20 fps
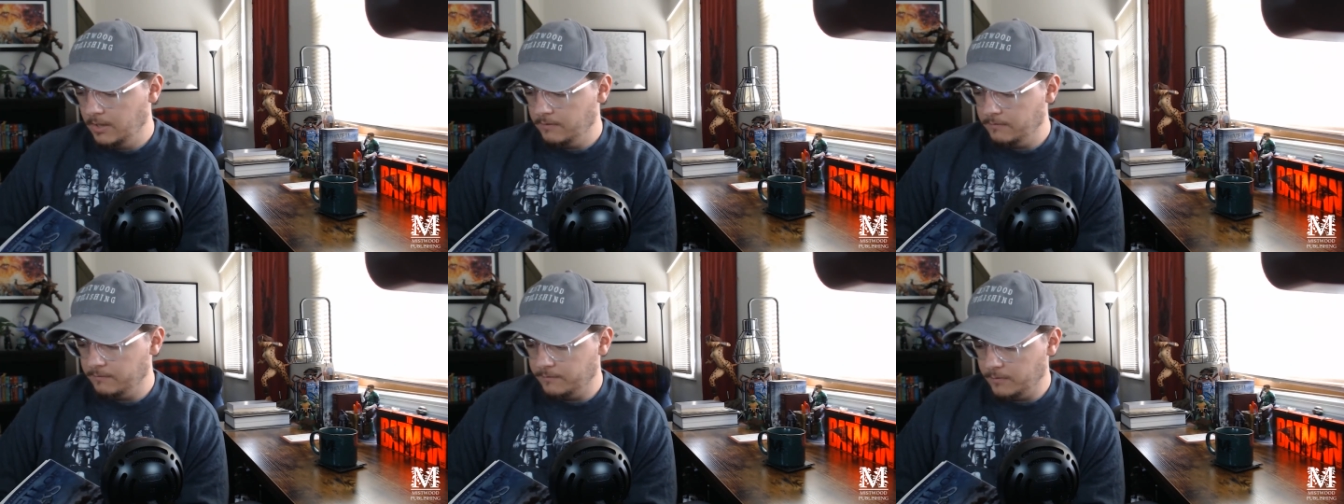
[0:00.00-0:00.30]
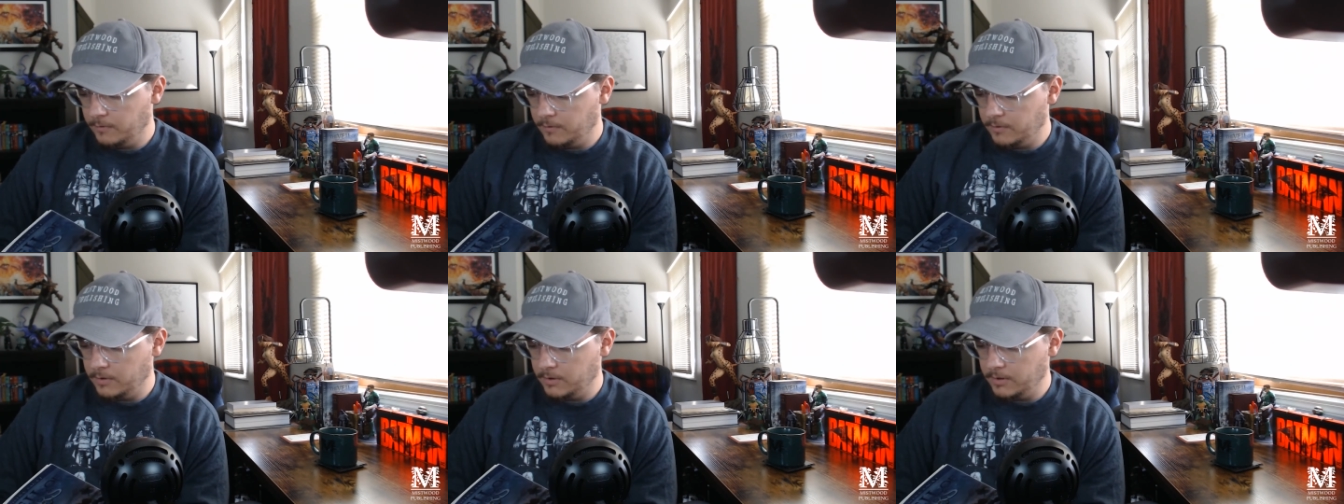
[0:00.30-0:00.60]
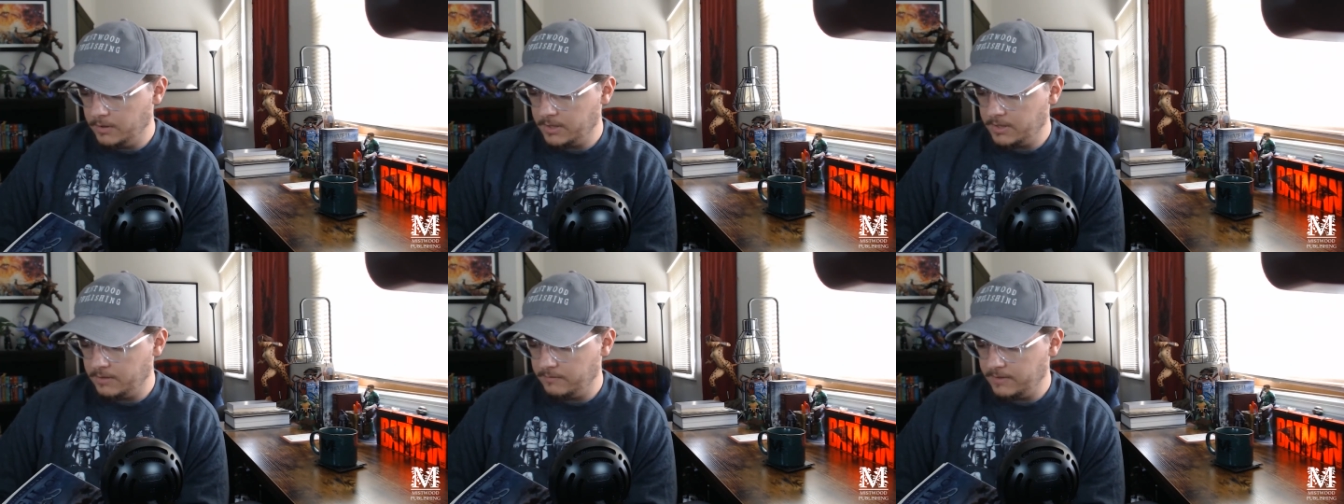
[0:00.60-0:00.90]

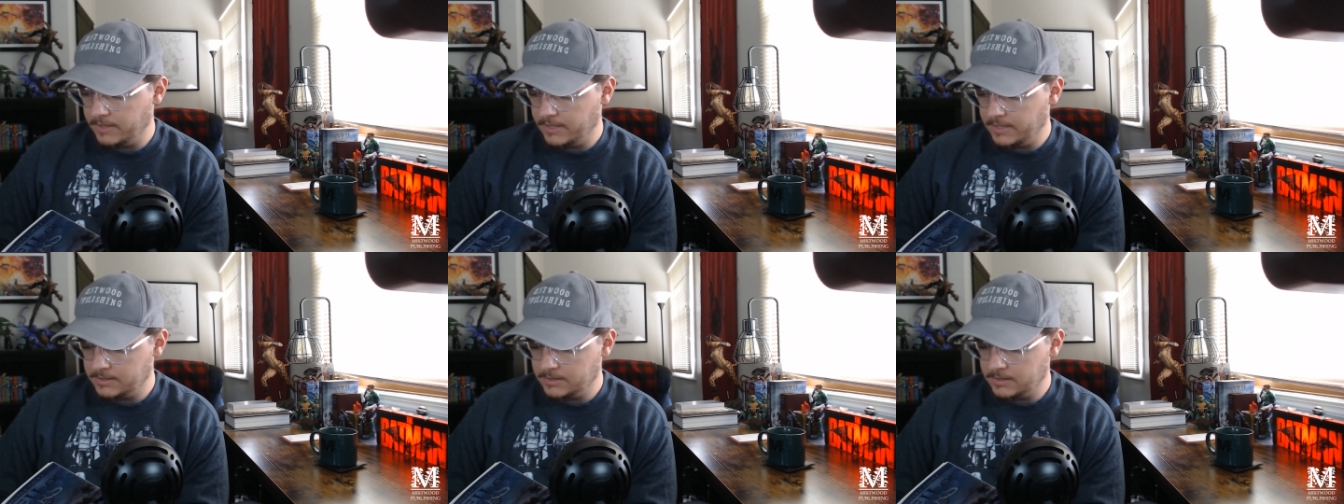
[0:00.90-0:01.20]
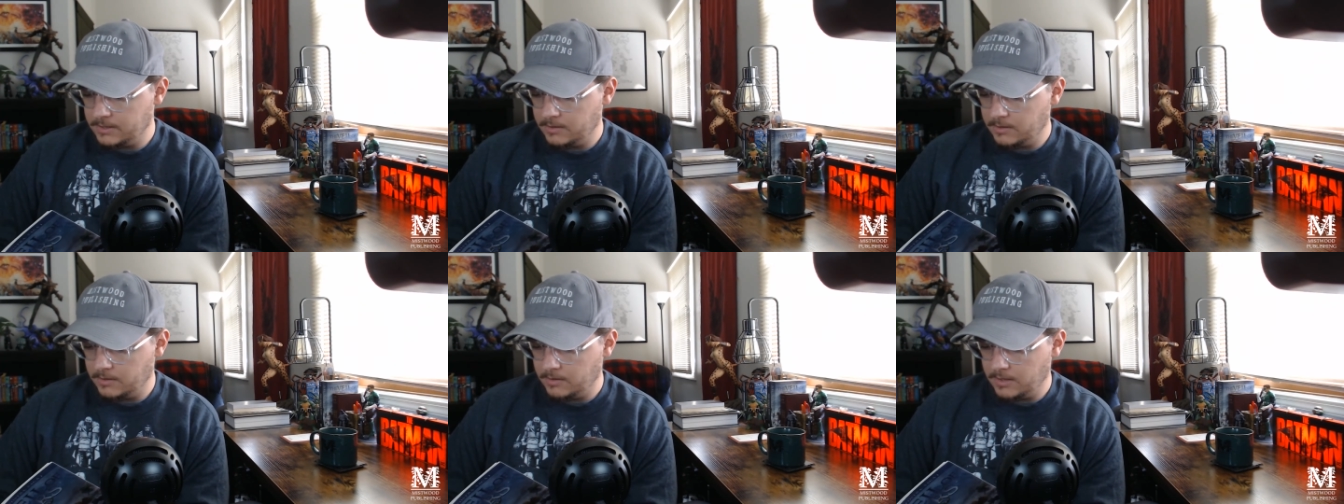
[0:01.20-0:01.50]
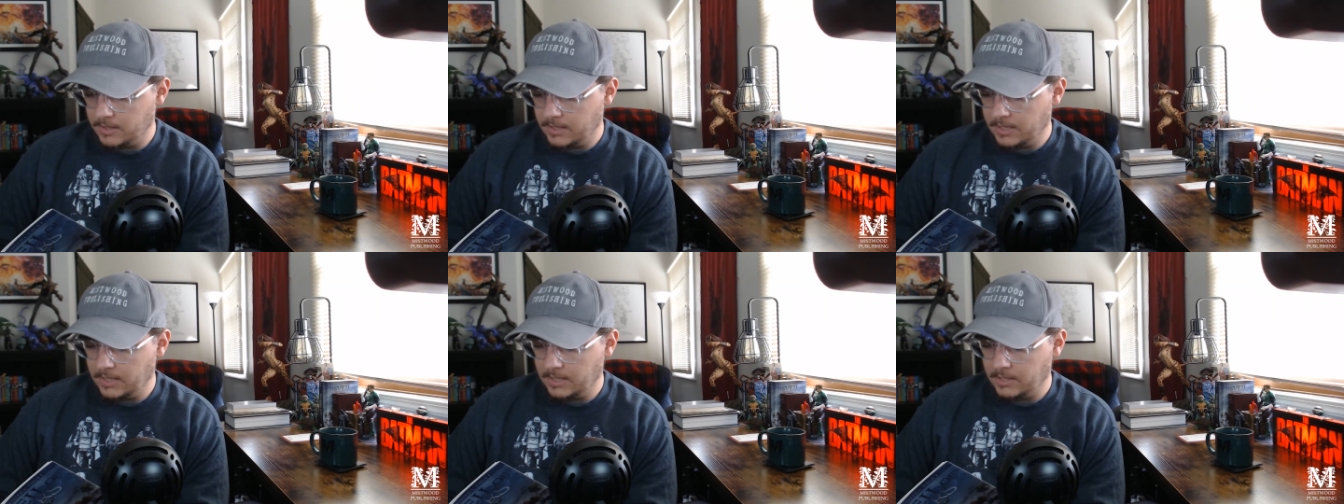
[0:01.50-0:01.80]
Vor,
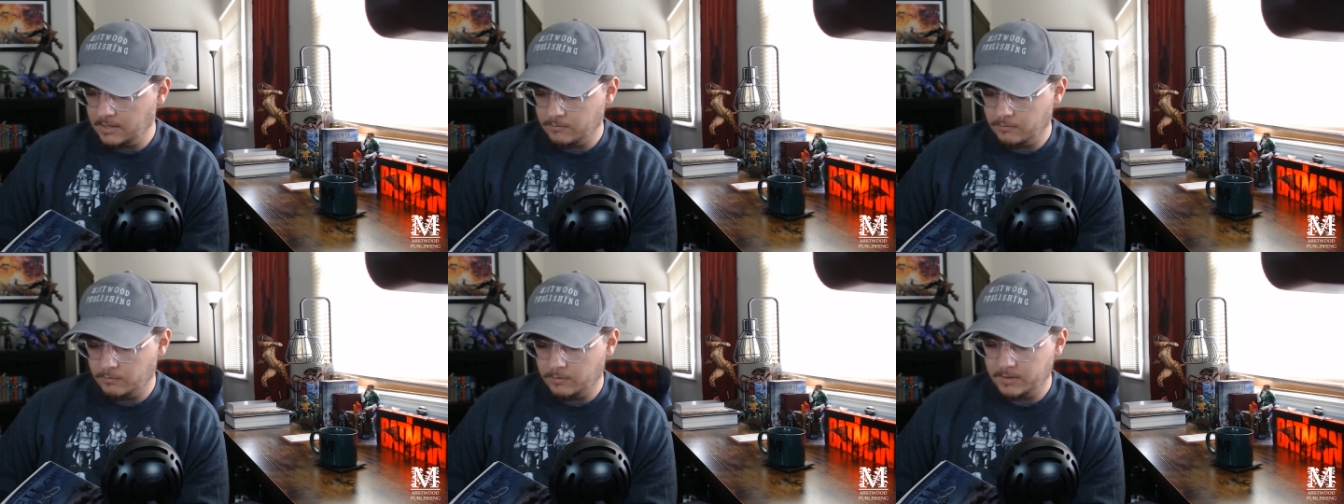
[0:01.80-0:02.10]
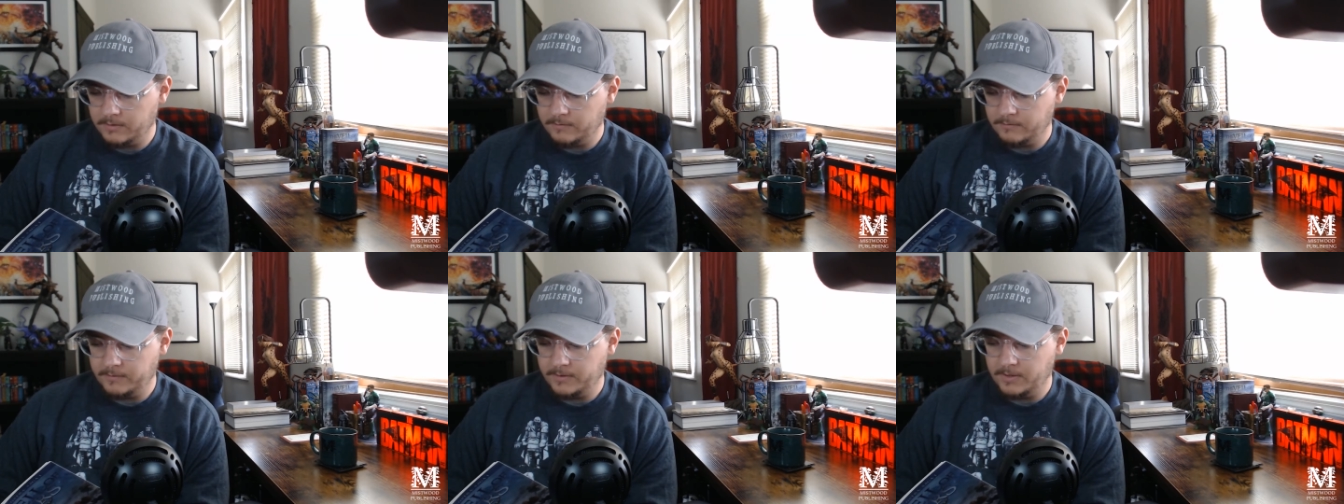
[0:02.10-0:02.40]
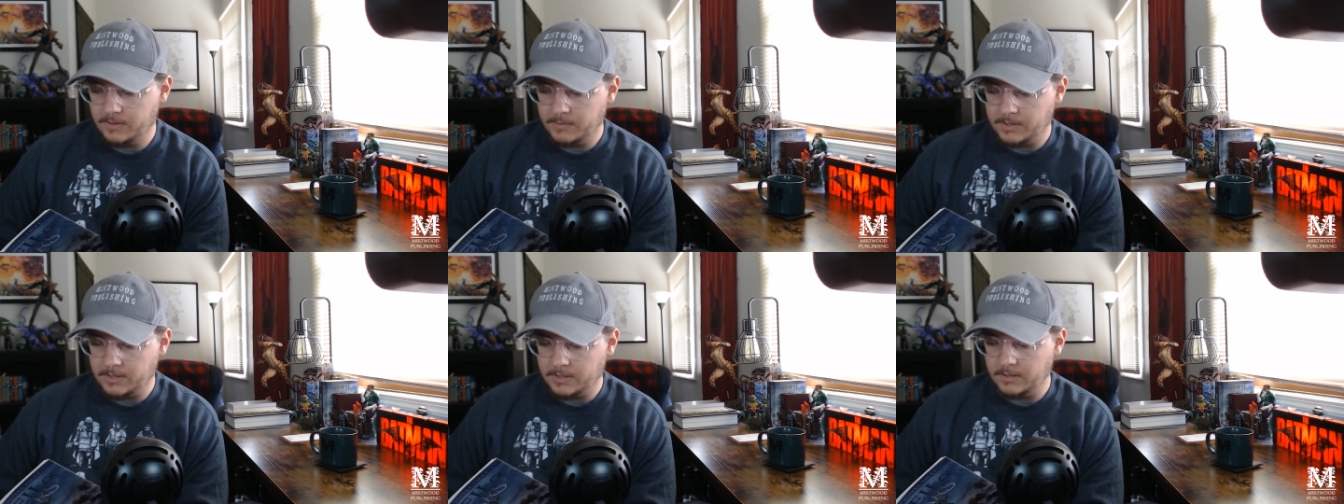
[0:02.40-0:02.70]
Kvasir, and one
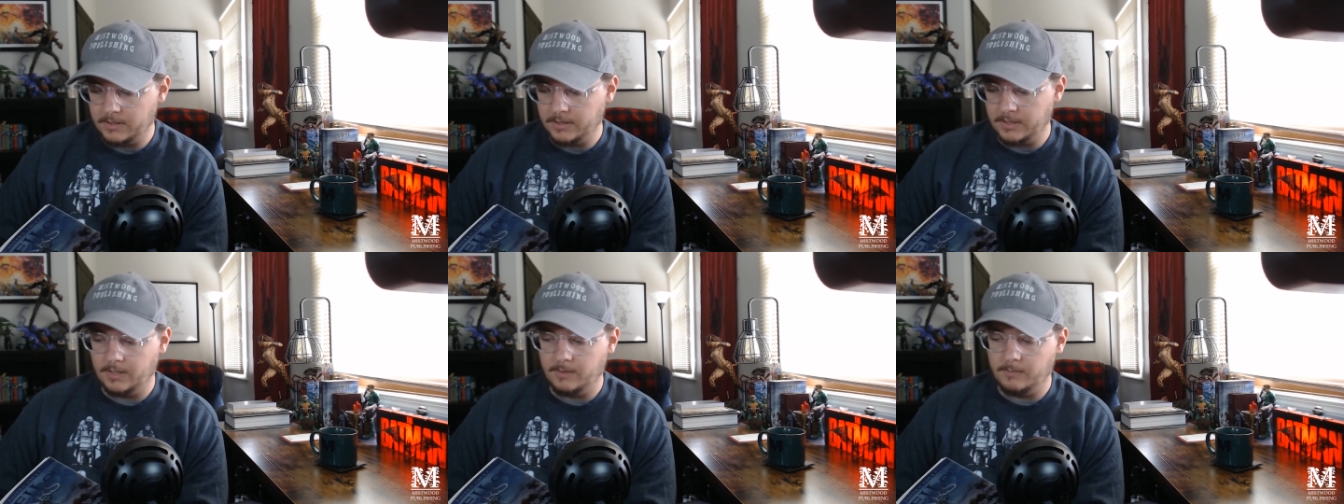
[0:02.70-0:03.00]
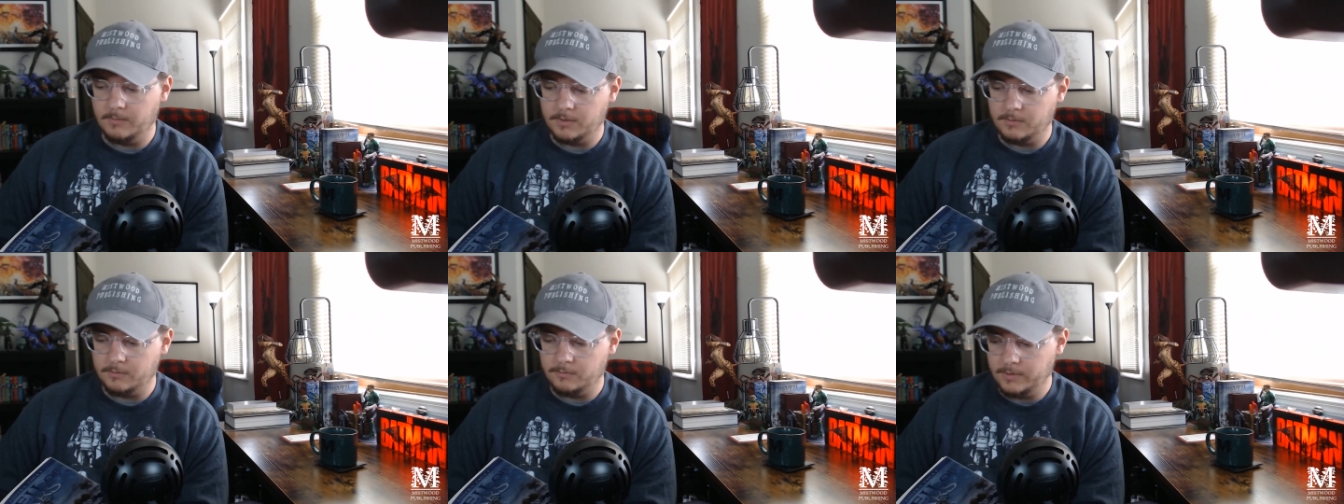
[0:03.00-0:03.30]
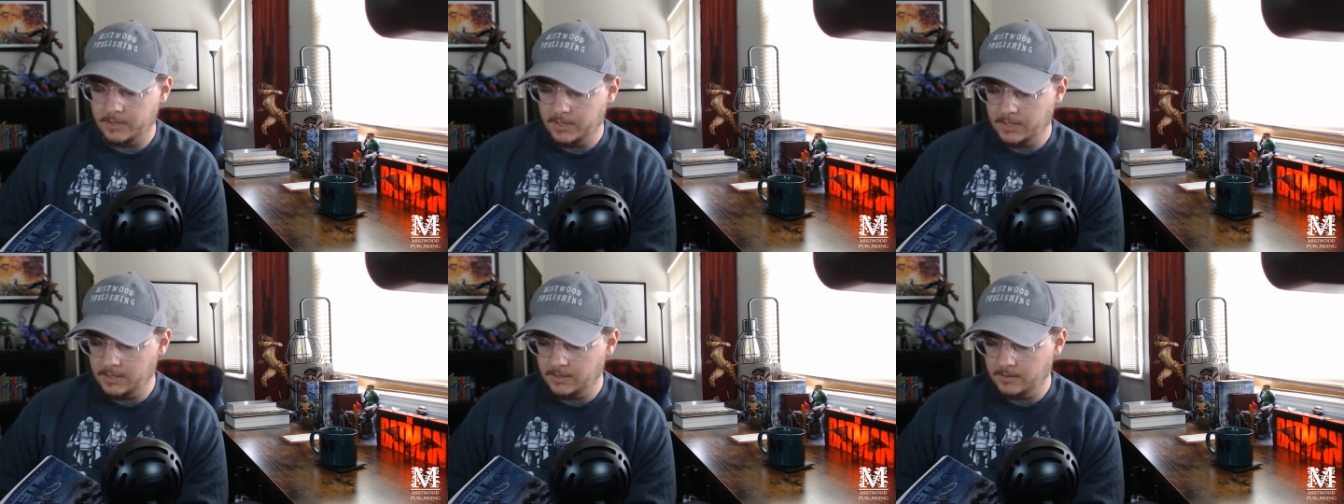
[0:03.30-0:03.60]
female named
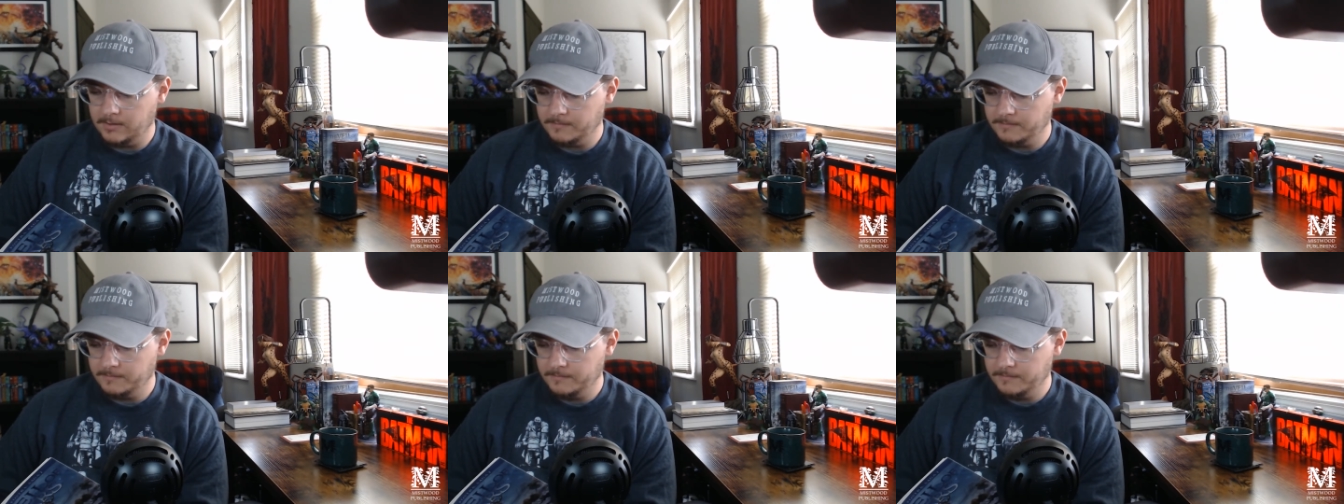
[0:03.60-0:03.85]
Rain.